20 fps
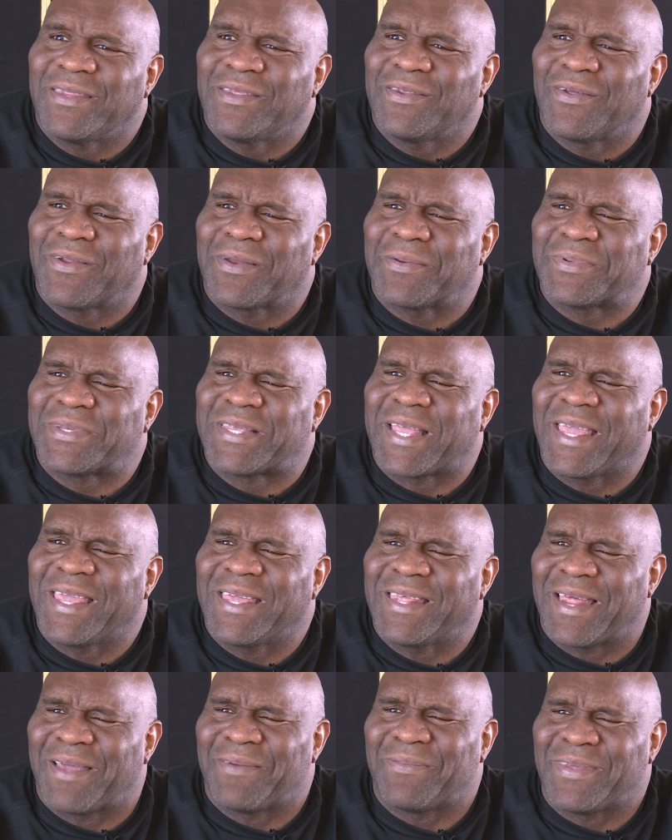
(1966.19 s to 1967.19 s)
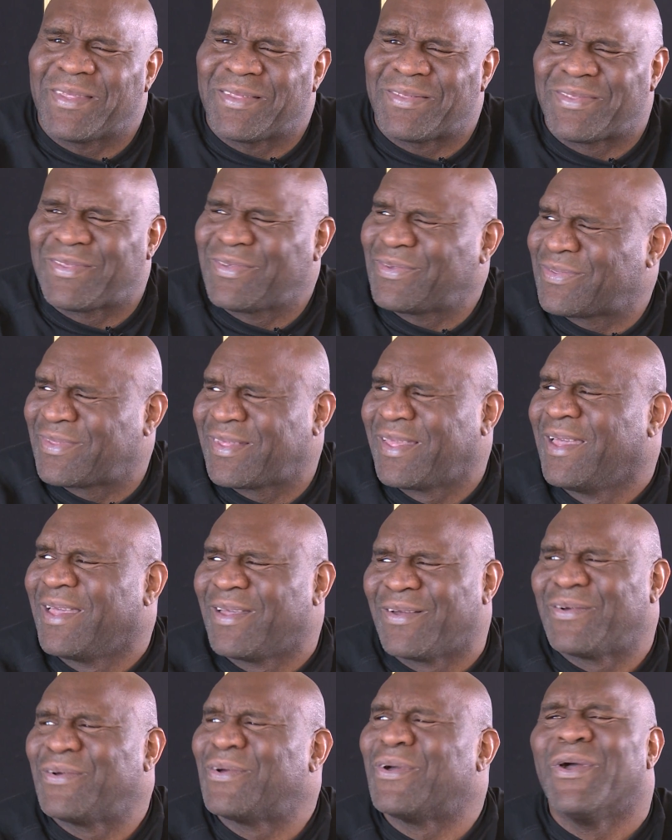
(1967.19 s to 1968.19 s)
You know what I'm saying? I mean, dude,
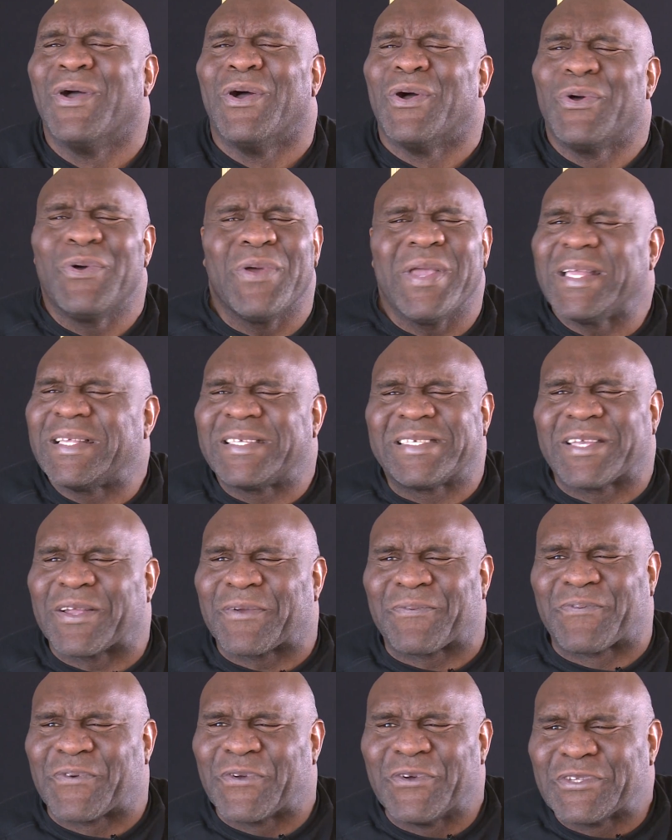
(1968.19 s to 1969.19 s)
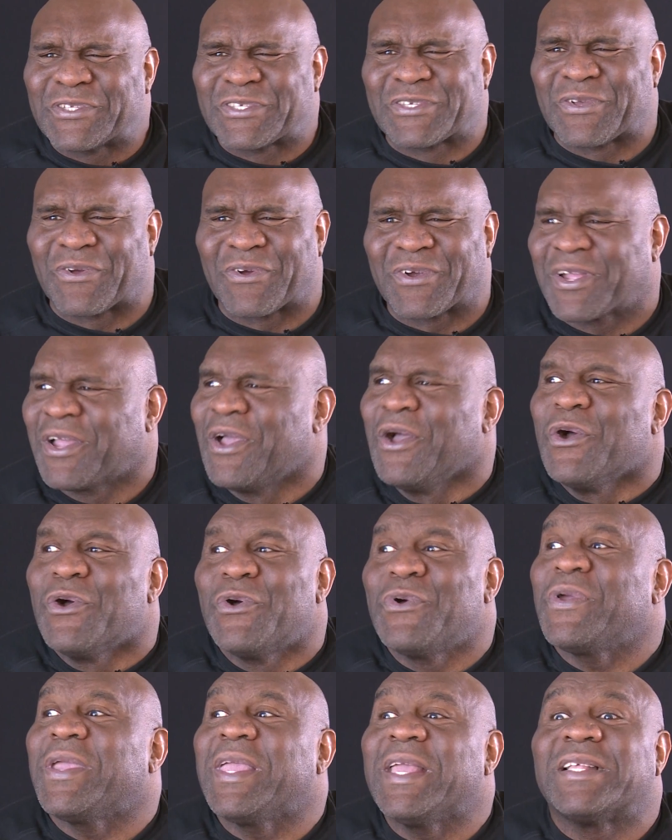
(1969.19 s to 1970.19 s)
who eats their food source?
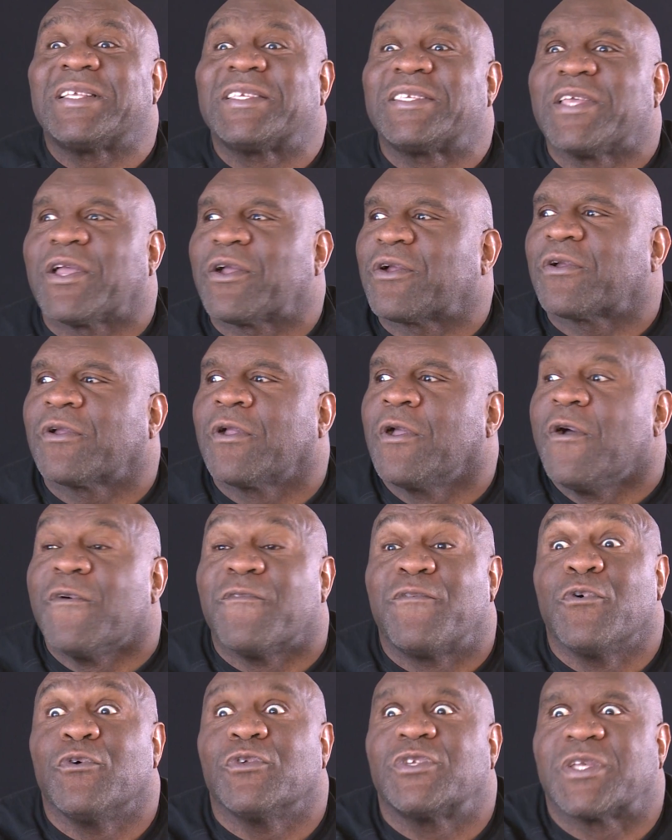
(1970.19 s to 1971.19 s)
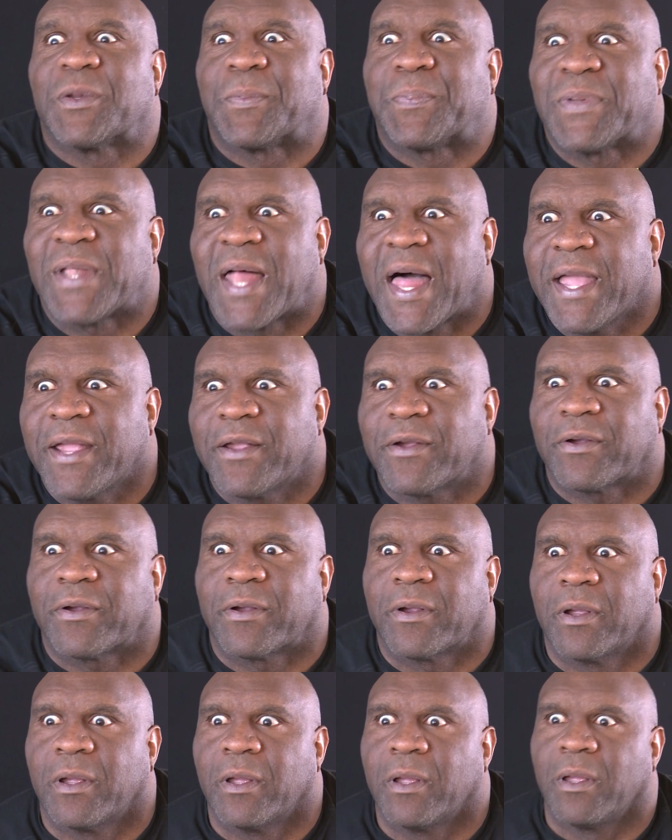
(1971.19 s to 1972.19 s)
Who eats their food supplier?